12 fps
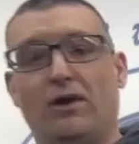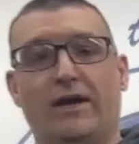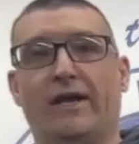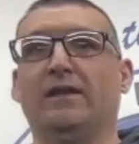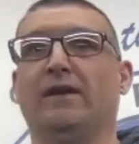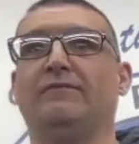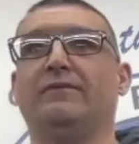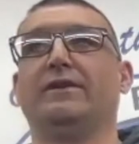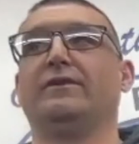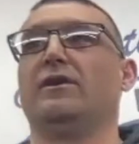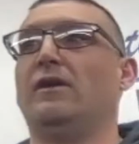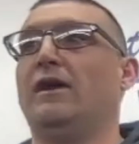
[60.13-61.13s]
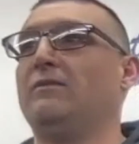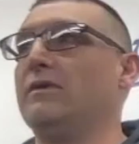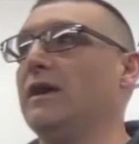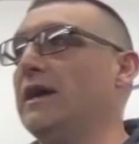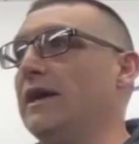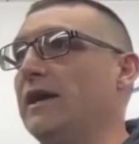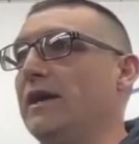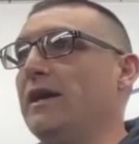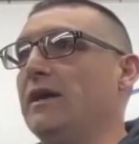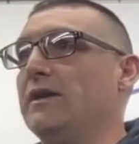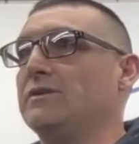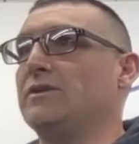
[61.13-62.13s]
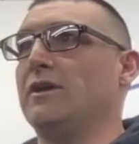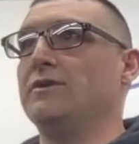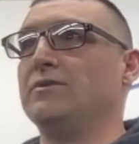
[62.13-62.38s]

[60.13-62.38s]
I loved it. I started